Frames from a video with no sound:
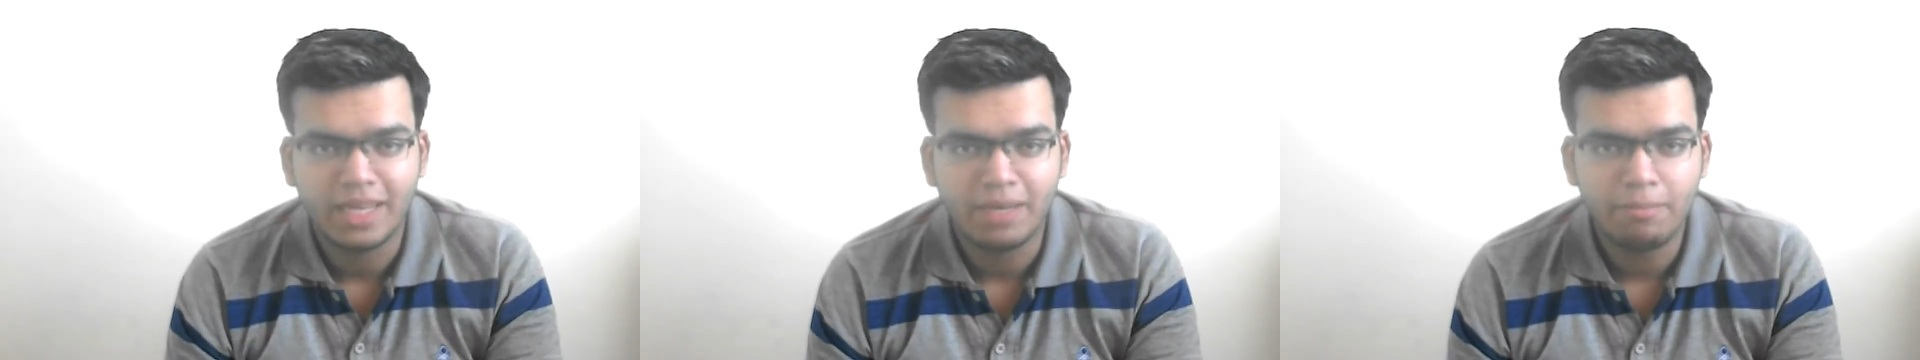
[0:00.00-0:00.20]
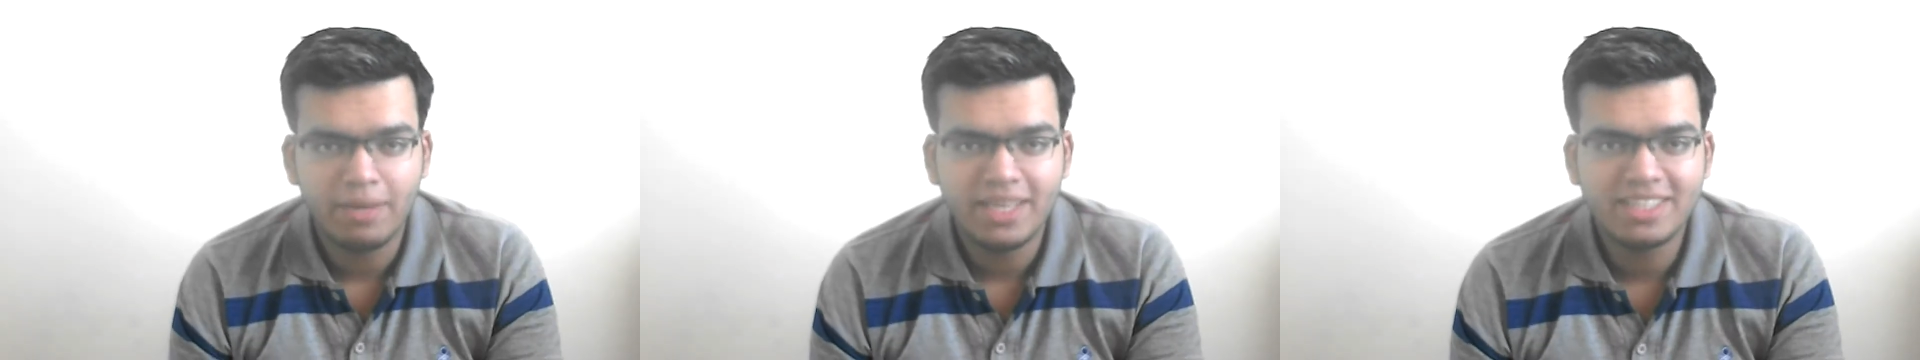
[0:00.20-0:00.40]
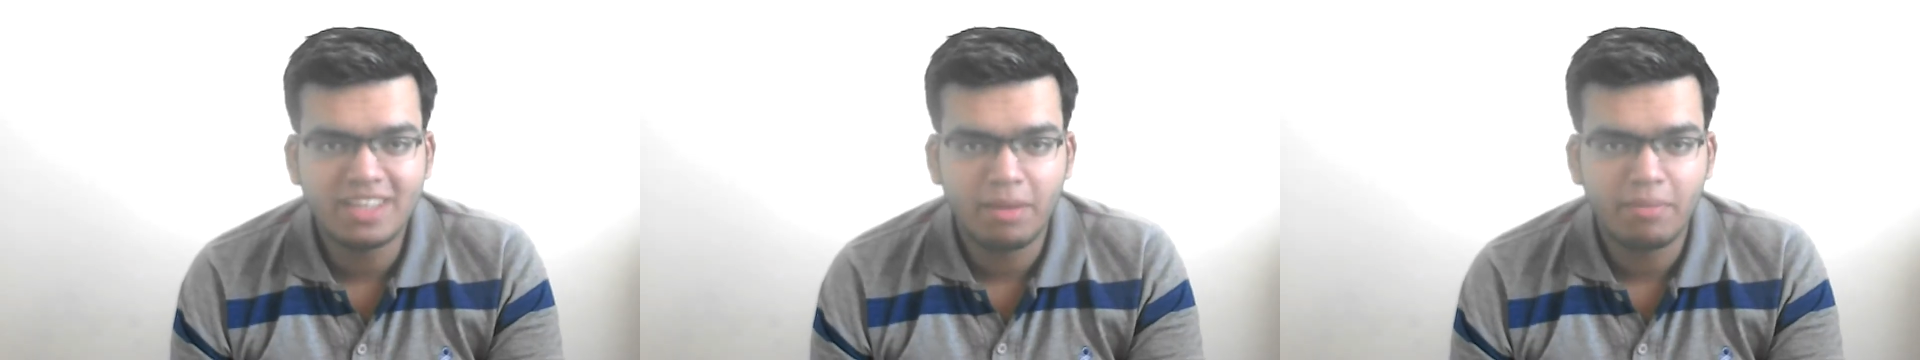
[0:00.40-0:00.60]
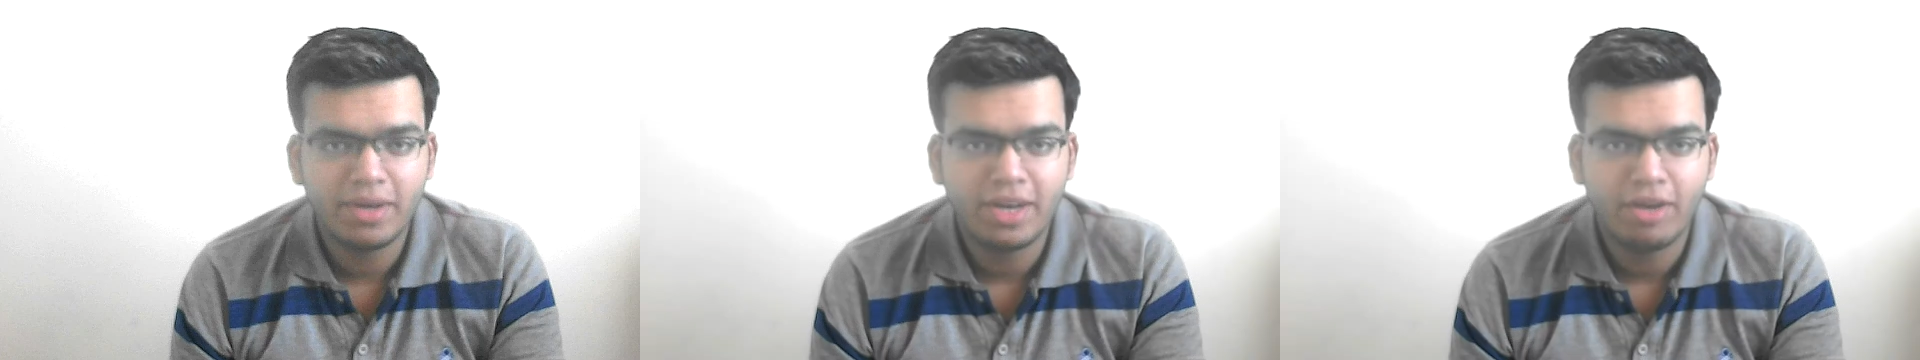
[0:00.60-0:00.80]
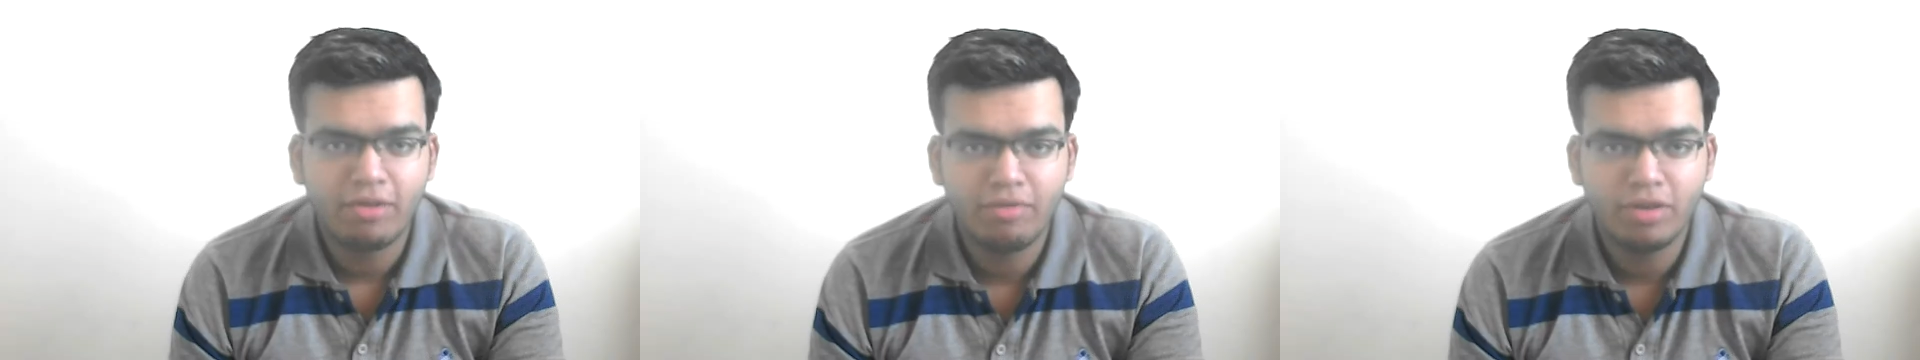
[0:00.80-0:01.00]
and please
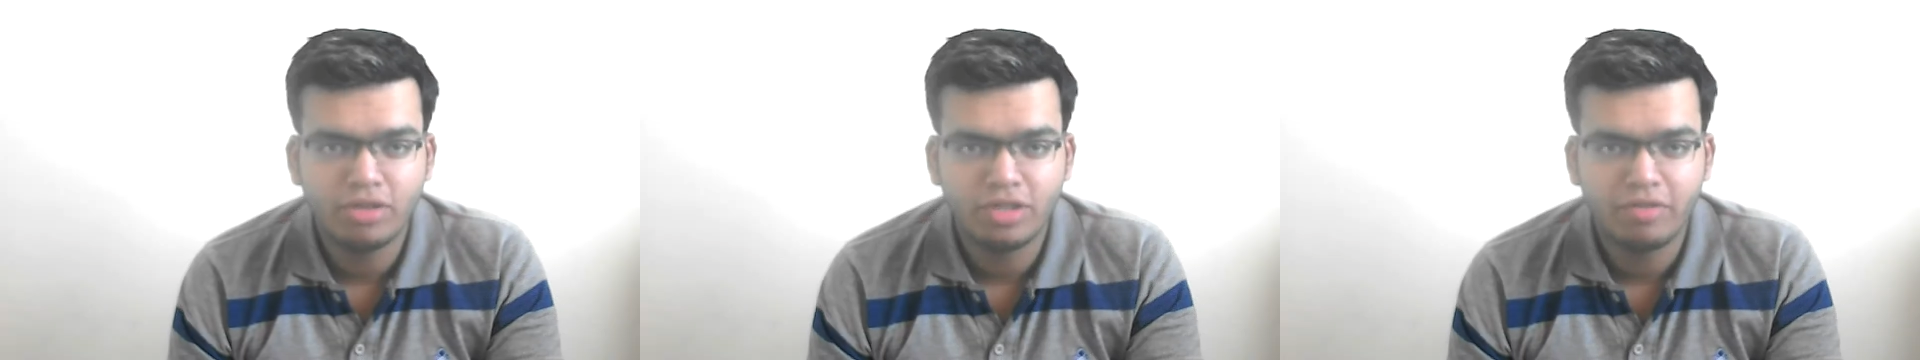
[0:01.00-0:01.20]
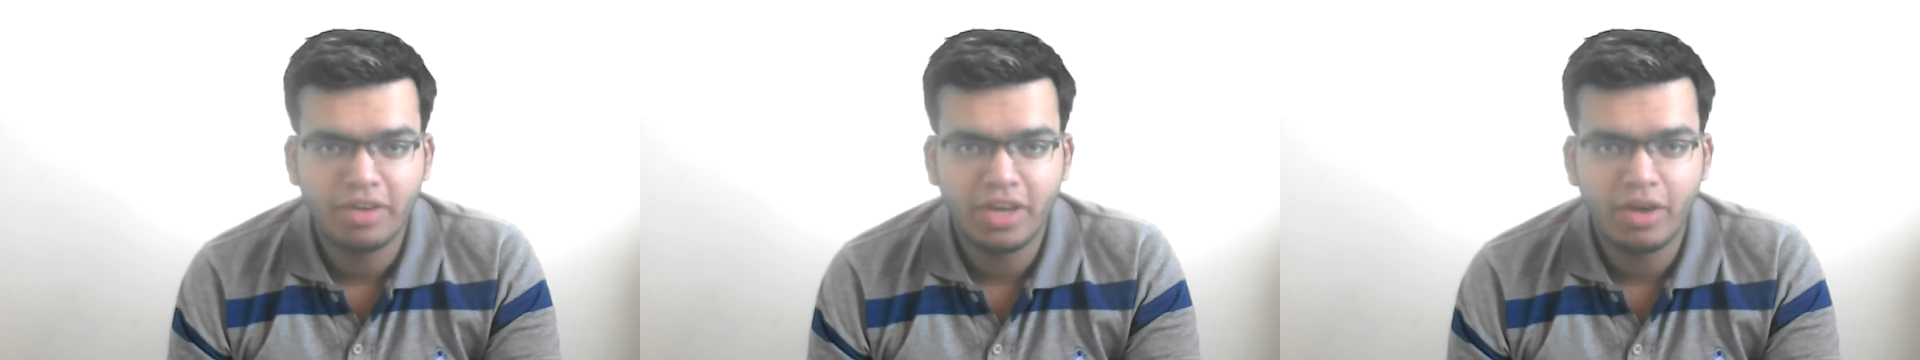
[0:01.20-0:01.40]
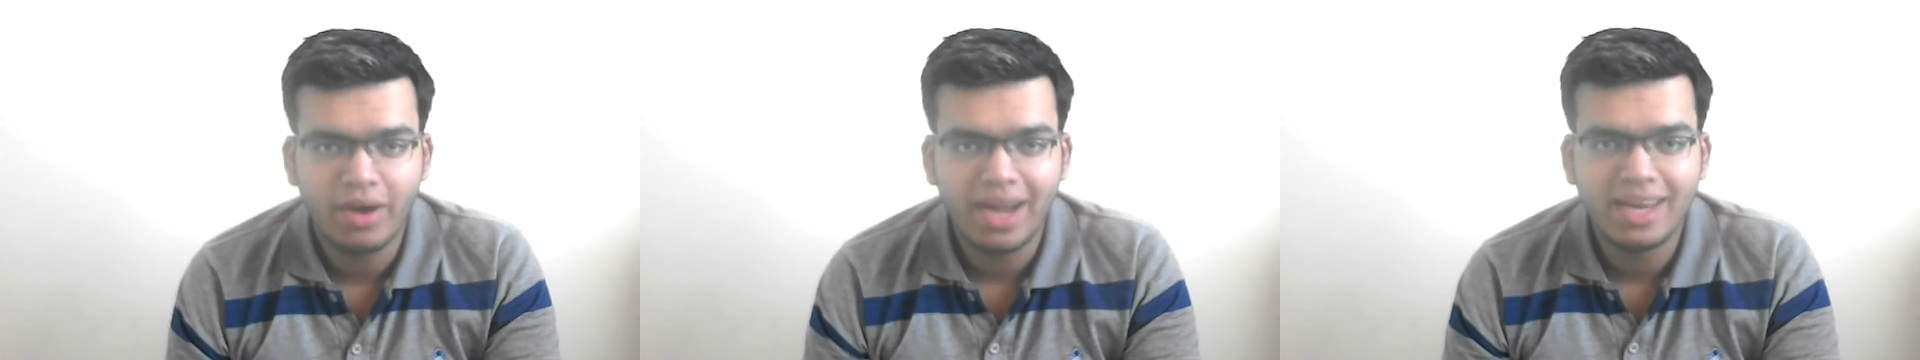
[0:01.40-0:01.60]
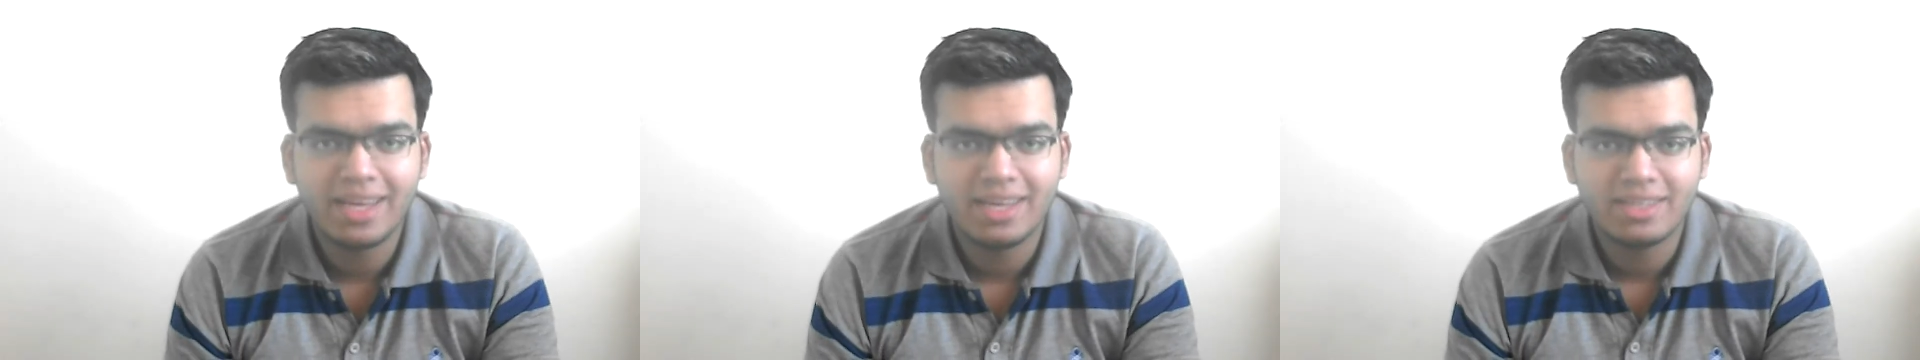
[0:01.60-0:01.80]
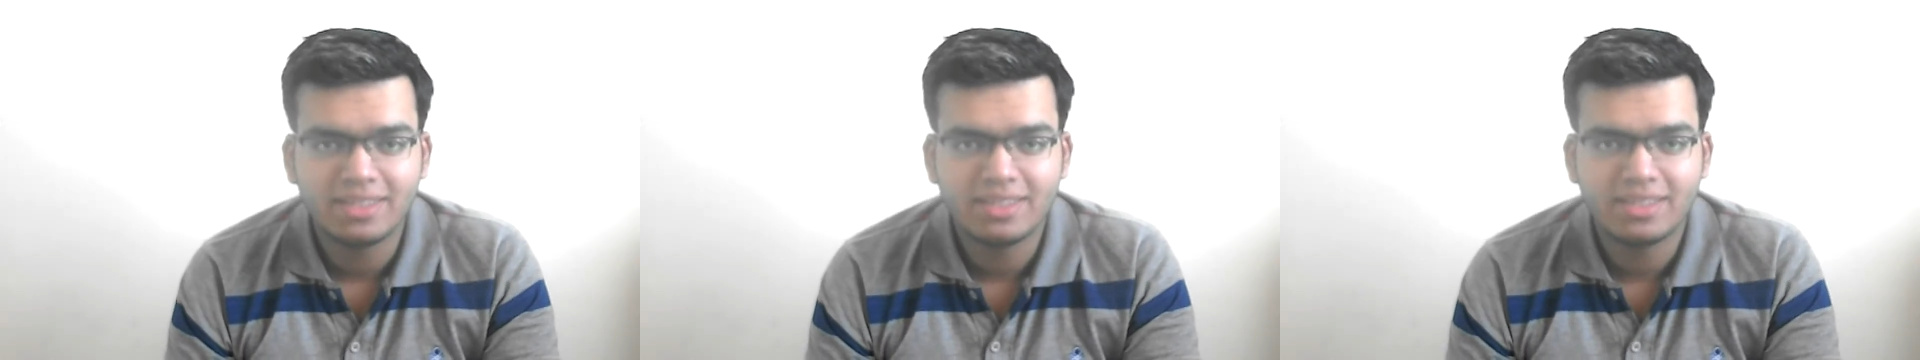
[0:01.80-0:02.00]
comment down future video
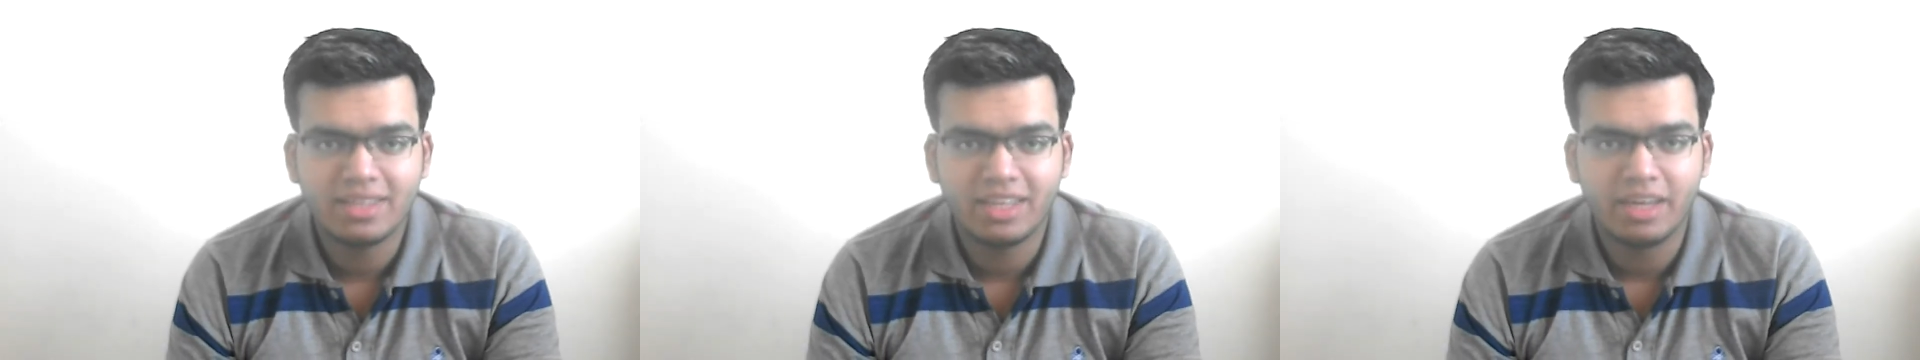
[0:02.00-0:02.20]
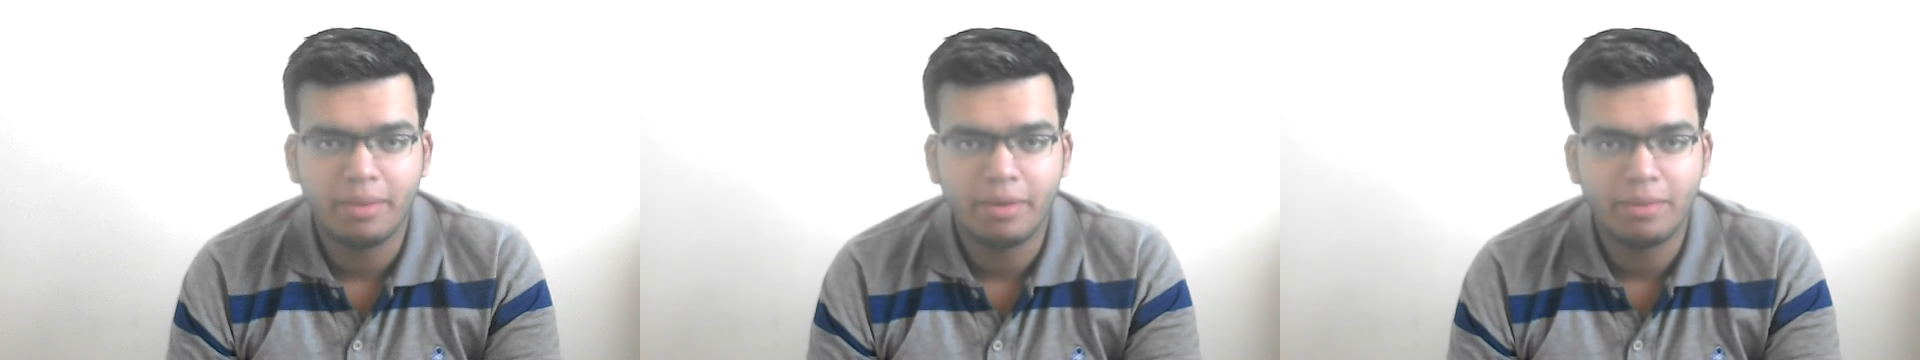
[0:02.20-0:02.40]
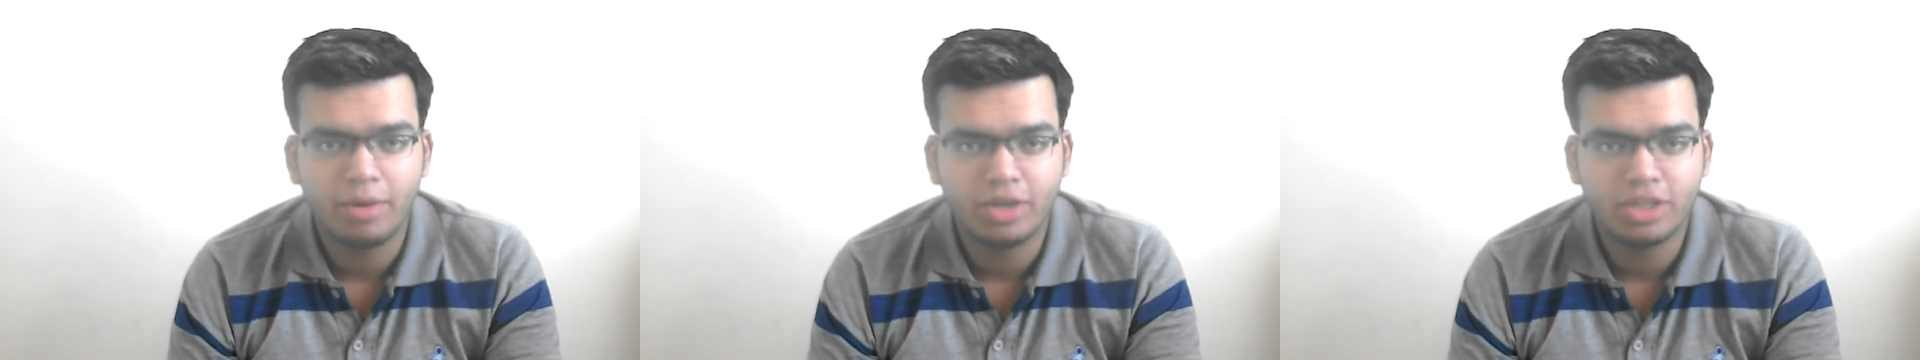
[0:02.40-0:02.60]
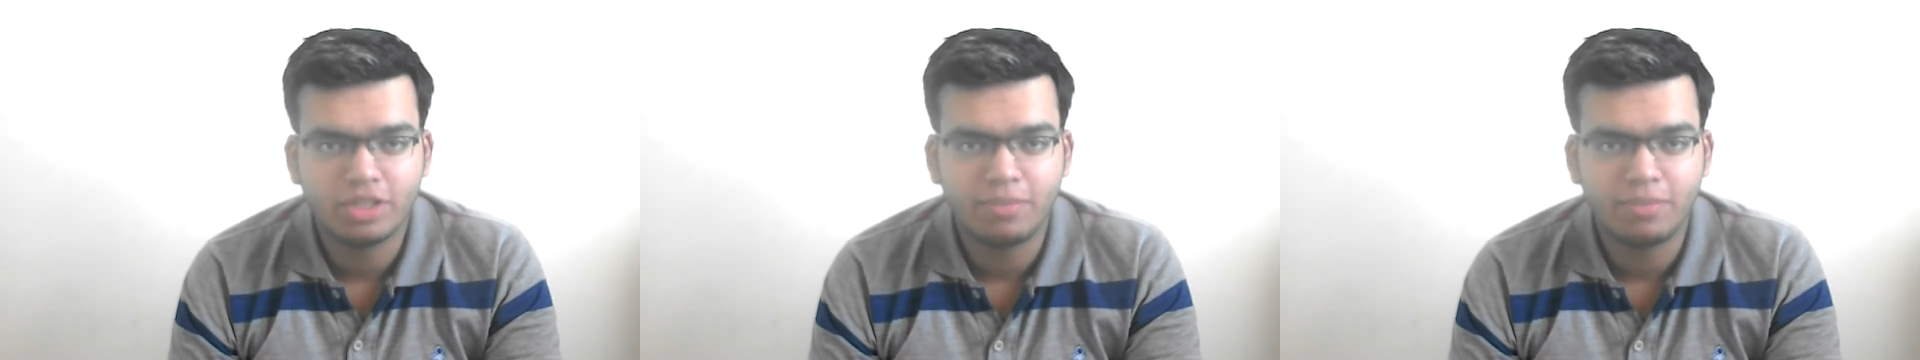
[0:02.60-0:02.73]
ideas in the comment box